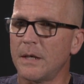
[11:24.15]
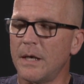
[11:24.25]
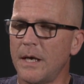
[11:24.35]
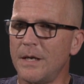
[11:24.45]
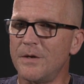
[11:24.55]

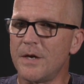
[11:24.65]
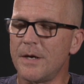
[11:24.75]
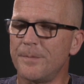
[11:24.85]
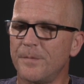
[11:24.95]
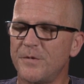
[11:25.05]

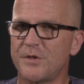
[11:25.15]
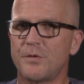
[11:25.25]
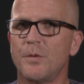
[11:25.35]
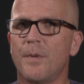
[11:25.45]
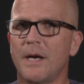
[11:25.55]
And just to
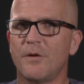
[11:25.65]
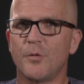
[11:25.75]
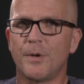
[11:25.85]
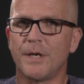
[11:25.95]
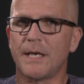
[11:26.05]
remind
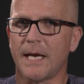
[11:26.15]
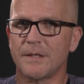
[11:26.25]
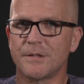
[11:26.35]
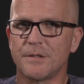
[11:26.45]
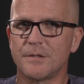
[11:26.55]
everybody,
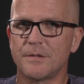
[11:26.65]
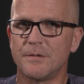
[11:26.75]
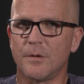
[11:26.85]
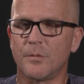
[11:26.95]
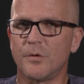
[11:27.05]
CASA's
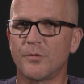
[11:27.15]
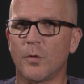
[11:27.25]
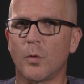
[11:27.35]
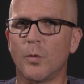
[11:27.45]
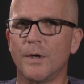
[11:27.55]
number is
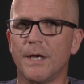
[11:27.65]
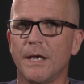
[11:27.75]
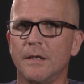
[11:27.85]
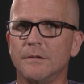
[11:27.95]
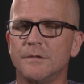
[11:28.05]

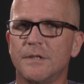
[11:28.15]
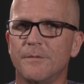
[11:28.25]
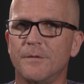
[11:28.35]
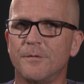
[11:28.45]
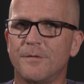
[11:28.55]

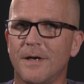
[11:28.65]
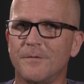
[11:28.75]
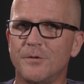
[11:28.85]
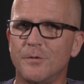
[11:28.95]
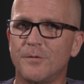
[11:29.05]

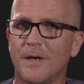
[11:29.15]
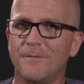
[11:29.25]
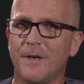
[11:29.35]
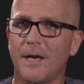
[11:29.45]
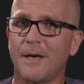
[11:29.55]

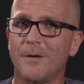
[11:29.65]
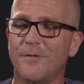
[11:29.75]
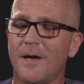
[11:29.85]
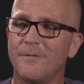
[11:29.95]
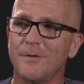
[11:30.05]

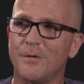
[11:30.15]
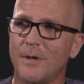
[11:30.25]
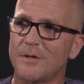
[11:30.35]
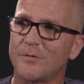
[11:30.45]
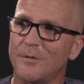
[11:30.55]
418-752-5995, and you
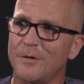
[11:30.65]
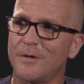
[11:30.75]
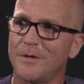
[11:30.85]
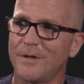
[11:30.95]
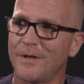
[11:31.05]
ask for
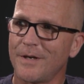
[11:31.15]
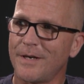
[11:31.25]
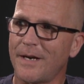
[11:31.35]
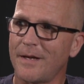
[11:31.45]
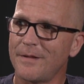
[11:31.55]

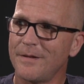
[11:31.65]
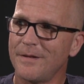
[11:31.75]
Kathy.